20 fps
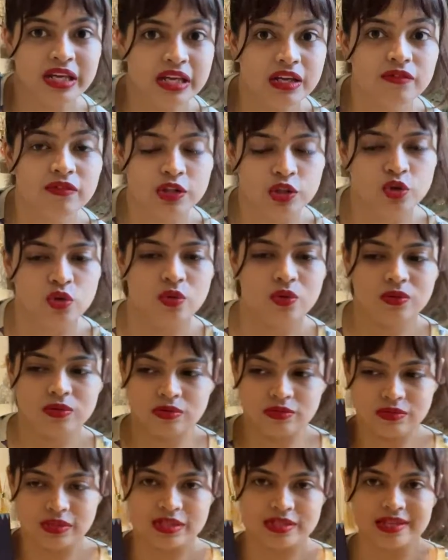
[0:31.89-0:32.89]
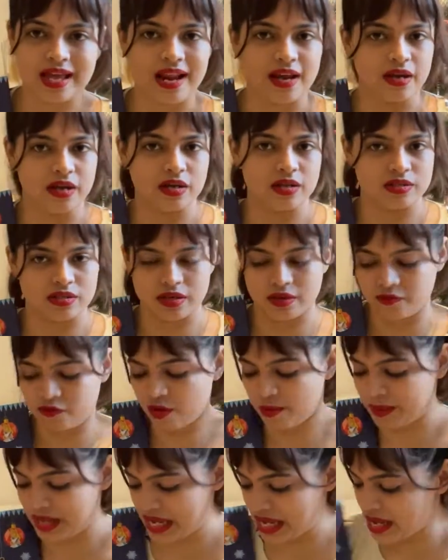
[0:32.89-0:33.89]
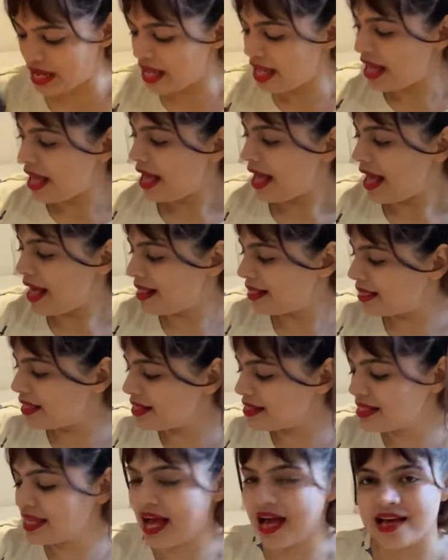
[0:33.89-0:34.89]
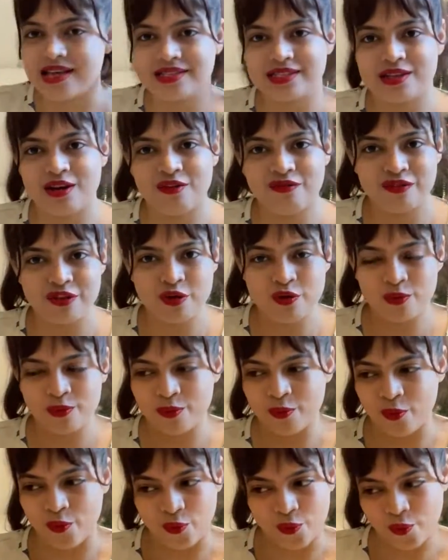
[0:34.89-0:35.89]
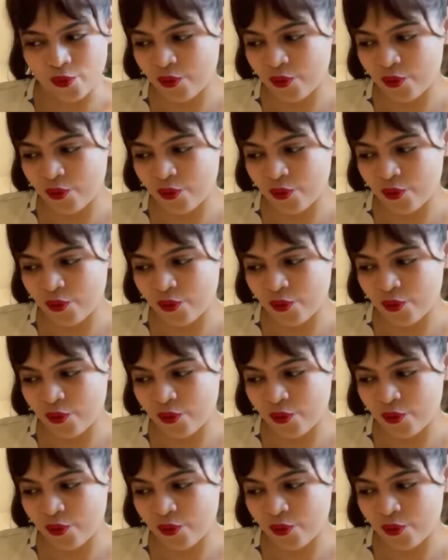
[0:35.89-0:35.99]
even though this calendar isn't for me. And this has a few more.